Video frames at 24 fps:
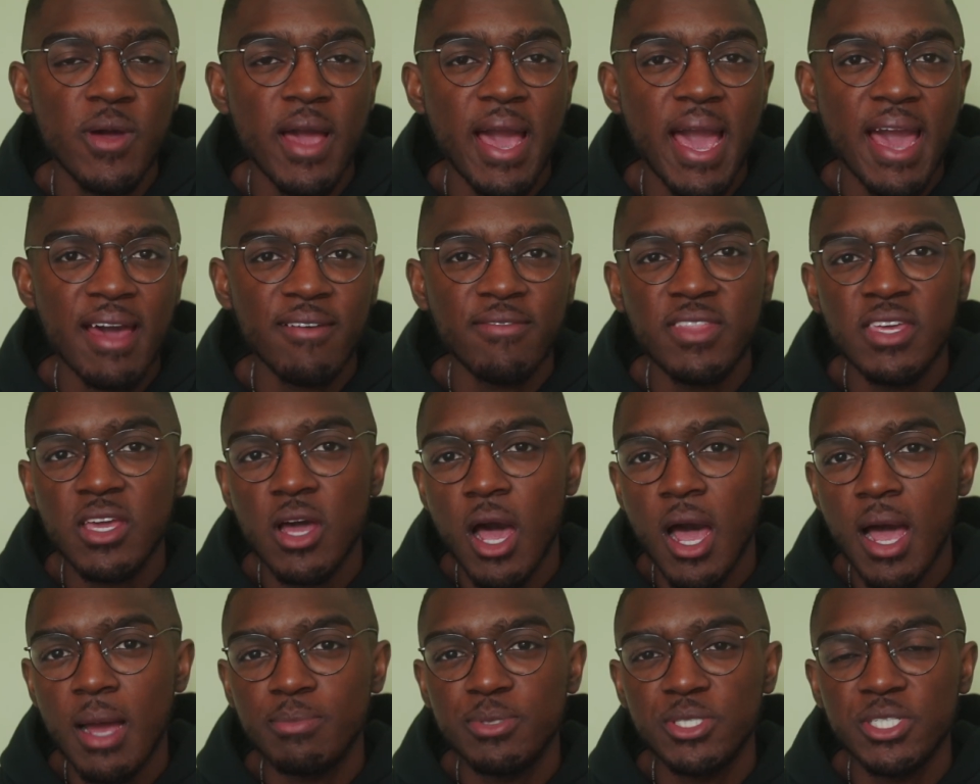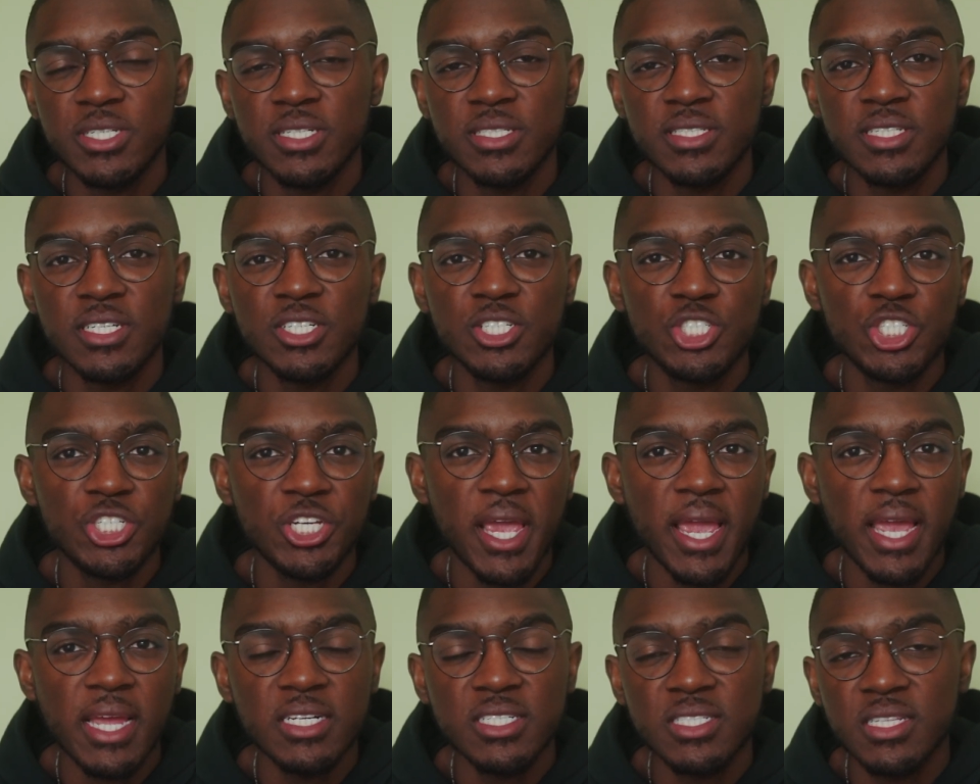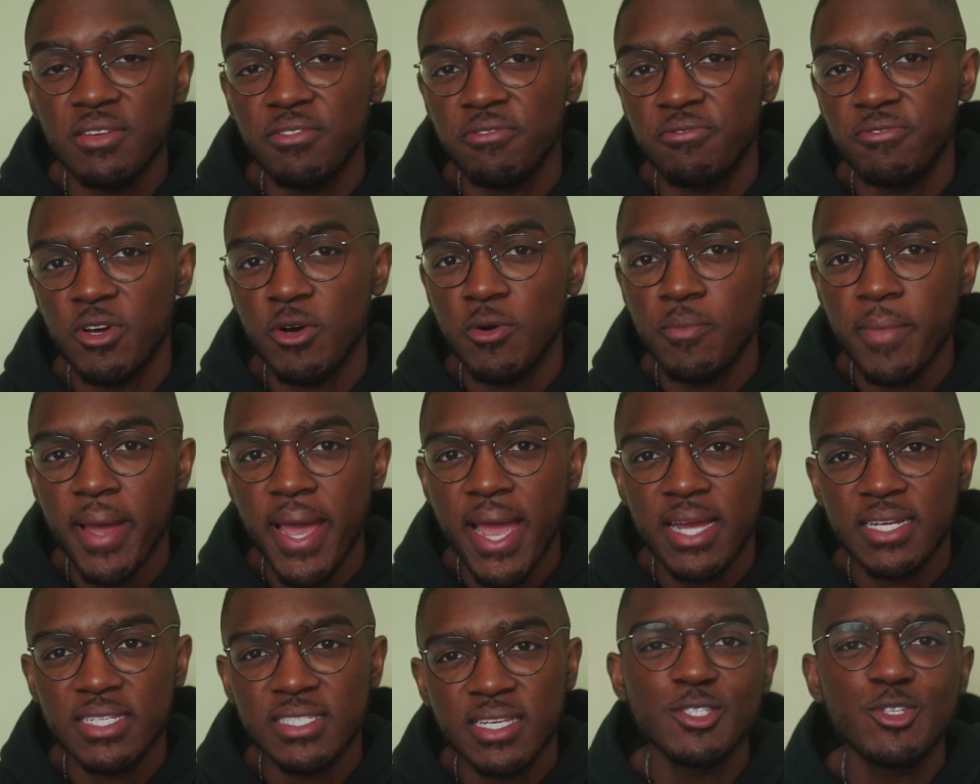have the option to change the film backs.